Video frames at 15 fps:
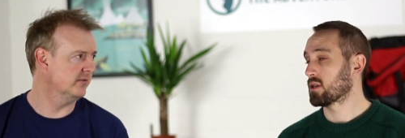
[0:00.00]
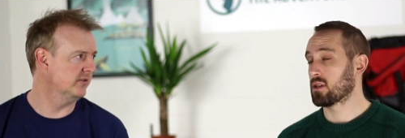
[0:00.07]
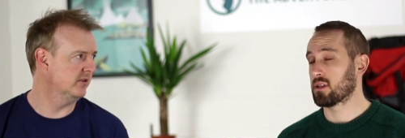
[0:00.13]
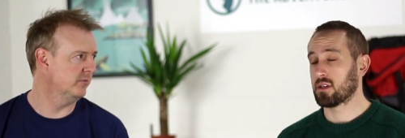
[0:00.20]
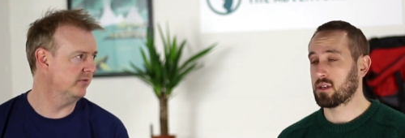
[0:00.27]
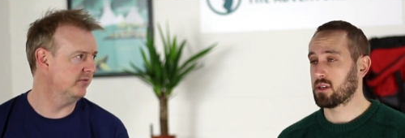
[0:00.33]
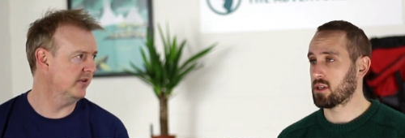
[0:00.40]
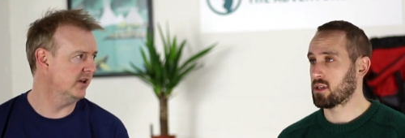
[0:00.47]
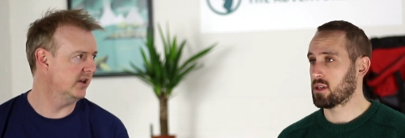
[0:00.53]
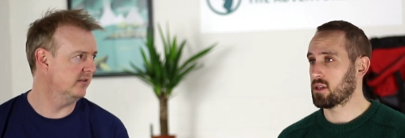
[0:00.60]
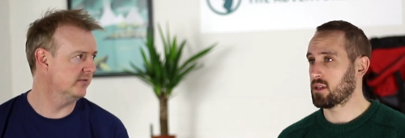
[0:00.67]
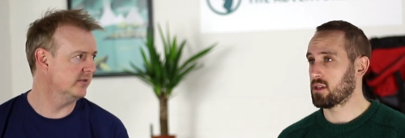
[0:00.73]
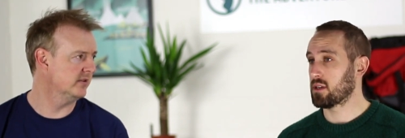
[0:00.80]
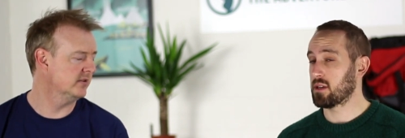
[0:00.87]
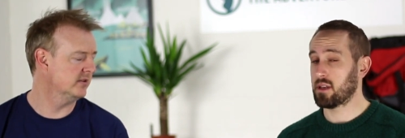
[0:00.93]
Speaker 1: of number
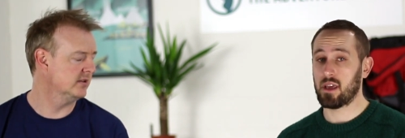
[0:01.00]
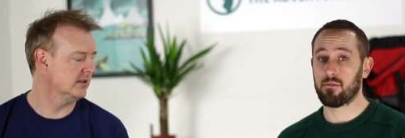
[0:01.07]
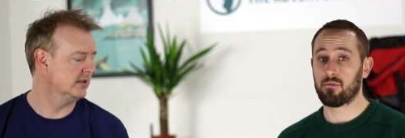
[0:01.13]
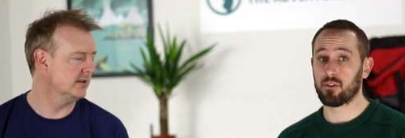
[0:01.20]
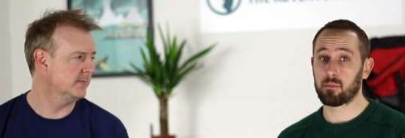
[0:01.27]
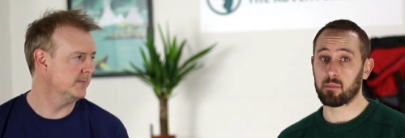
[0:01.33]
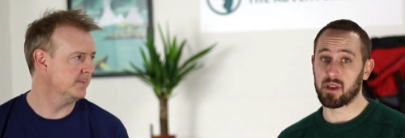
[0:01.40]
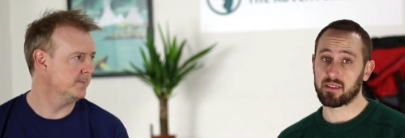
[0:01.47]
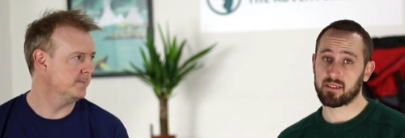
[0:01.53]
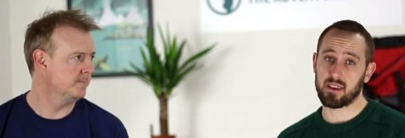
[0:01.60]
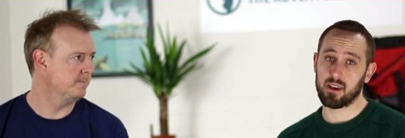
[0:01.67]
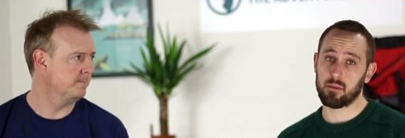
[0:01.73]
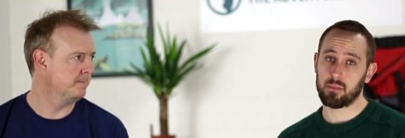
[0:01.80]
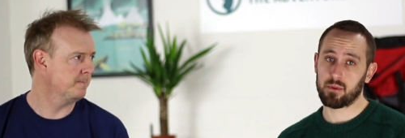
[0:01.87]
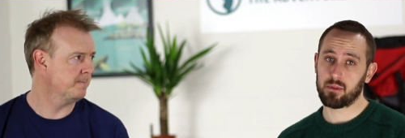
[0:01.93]
fives?
Speaker 2: Everest Base
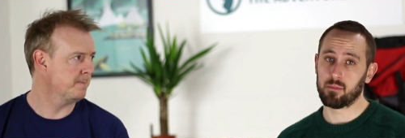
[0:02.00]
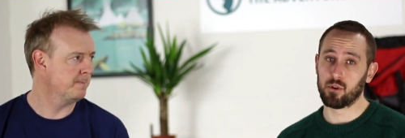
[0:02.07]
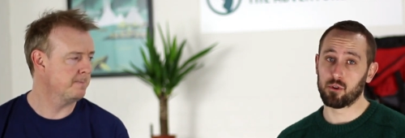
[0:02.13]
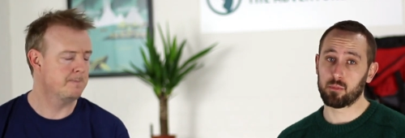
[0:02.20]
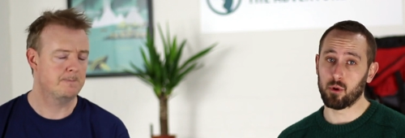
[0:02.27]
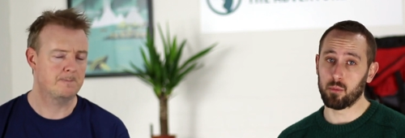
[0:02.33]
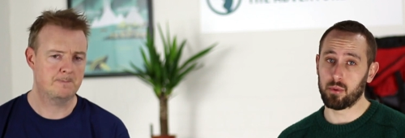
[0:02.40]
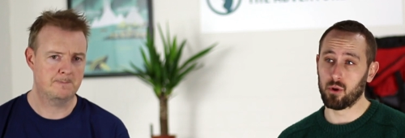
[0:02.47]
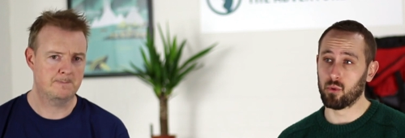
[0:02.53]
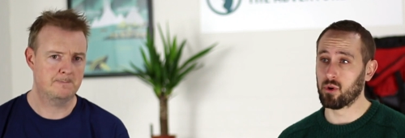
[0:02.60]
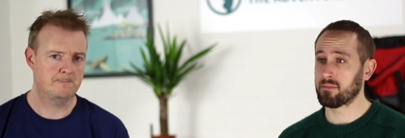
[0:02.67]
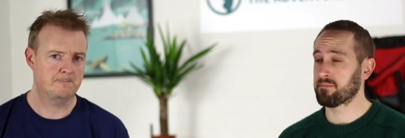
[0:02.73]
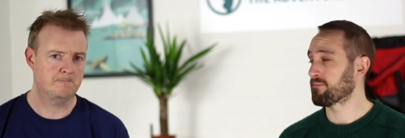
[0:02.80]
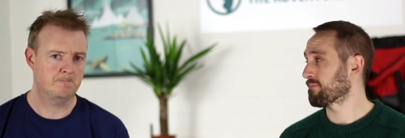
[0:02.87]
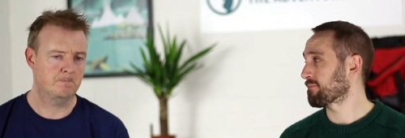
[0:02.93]
Camp, the most popular
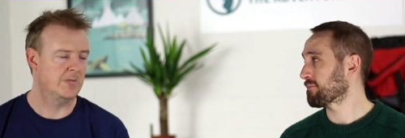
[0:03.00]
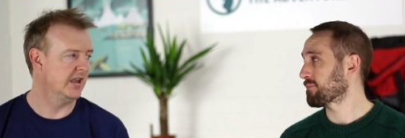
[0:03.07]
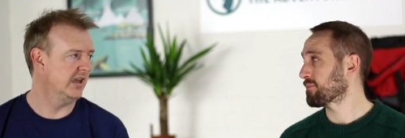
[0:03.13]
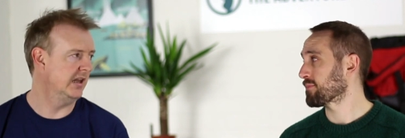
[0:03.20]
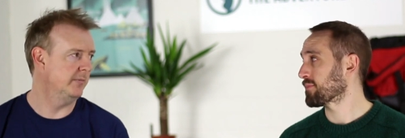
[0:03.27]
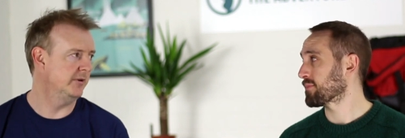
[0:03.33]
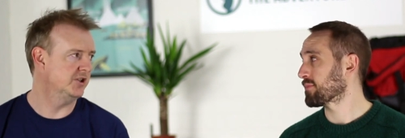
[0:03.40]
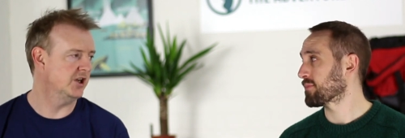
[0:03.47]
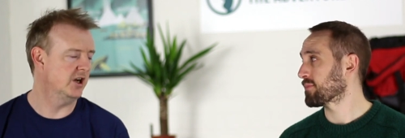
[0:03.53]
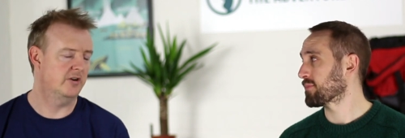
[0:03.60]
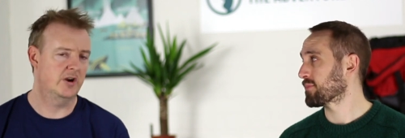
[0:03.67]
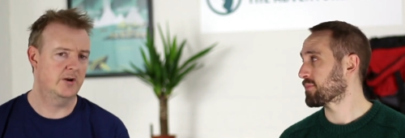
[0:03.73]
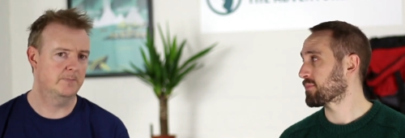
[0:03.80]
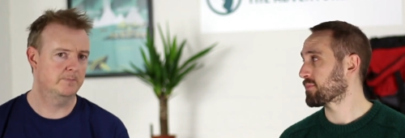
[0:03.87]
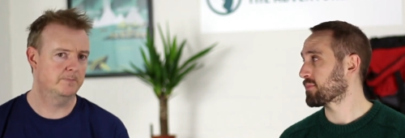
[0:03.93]
one.
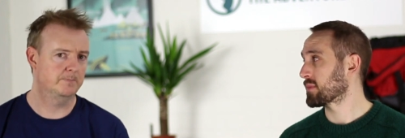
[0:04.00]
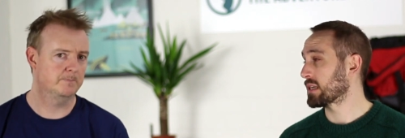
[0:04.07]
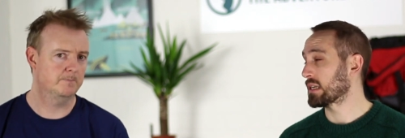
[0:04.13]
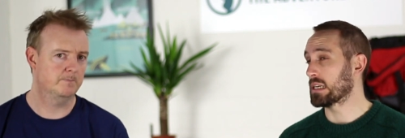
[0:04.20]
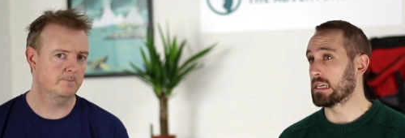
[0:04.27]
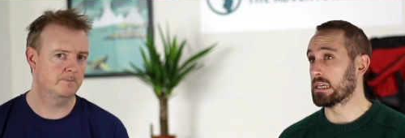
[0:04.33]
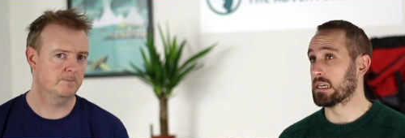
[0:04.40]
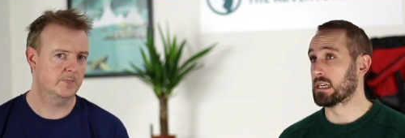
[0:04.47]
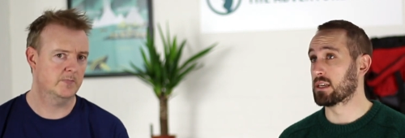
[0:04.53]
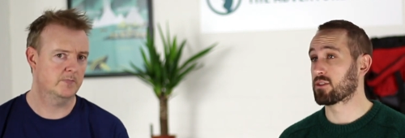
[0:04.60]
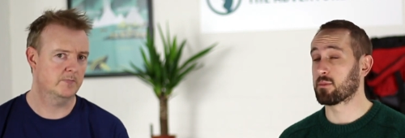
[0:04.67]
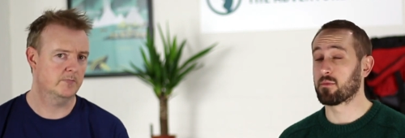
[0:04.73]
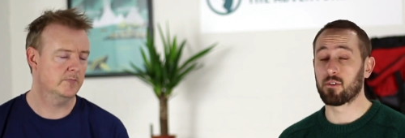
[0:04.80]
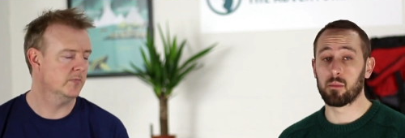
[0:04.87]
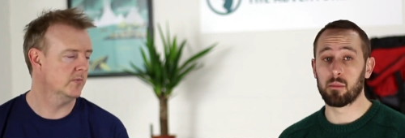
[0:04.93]
Speaker 1: Kilimanjaro. Uh,
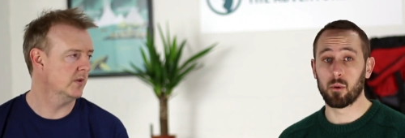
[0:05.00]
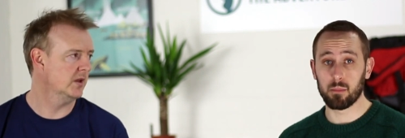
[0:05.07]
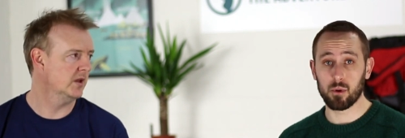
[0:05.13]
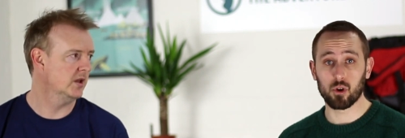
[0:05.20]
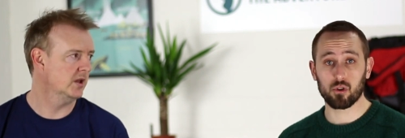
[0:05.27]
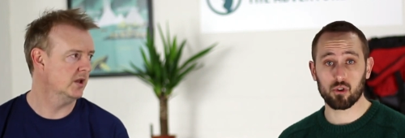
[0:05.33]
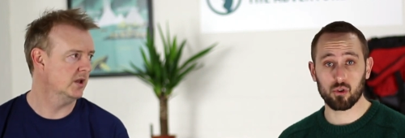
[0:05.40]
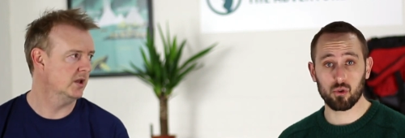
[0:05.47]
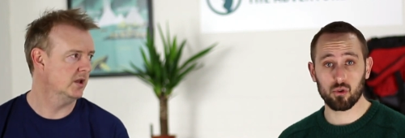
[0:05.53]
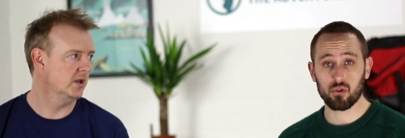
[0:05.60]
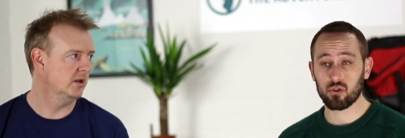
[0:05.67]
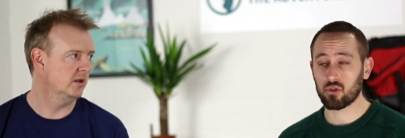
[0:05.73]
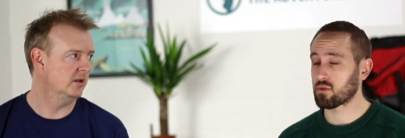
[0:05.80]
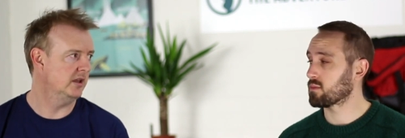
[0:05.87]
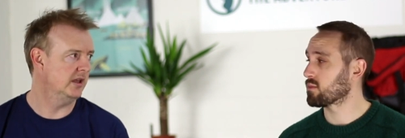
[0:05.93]
Speaker 2: some of our Mont Blanc
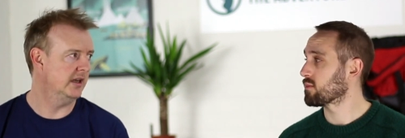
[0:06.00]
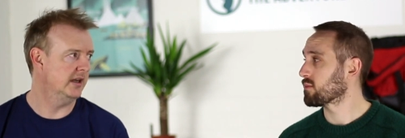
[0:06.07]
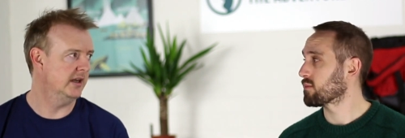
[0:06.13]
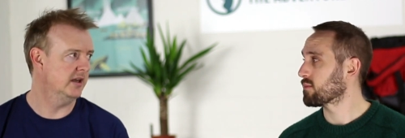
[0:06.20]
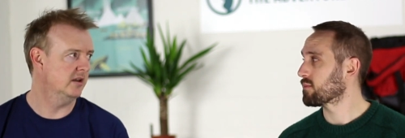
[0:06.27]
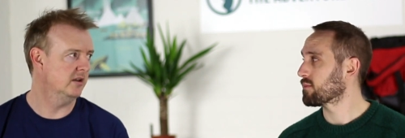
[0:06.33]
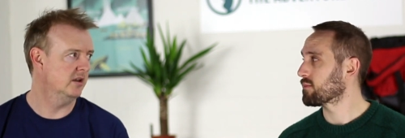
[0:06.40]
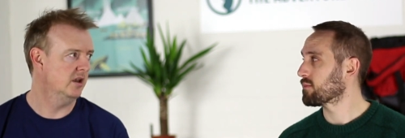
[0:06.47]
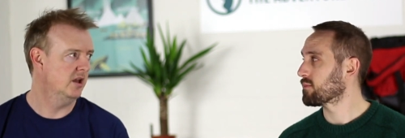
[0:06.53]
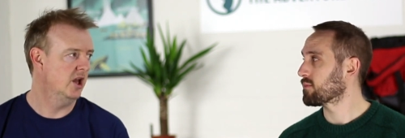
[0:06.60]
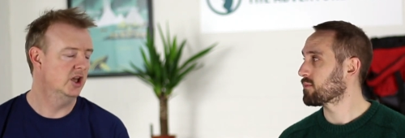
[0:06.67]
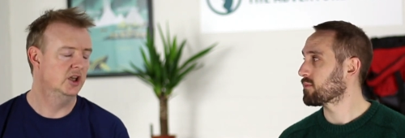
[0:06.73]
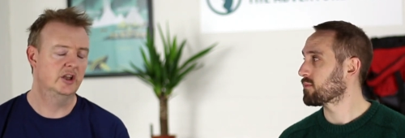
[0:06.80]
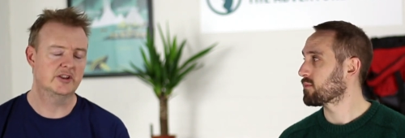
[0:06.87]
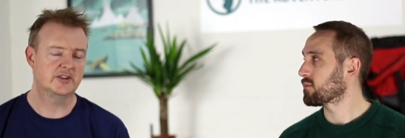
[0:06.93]
tours.
Speaker 1: Yeah,
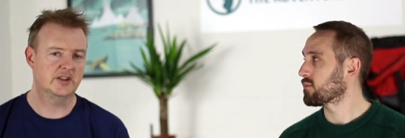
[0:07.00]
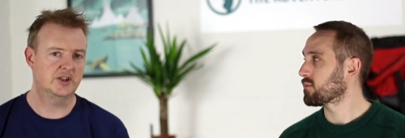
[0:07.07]
lots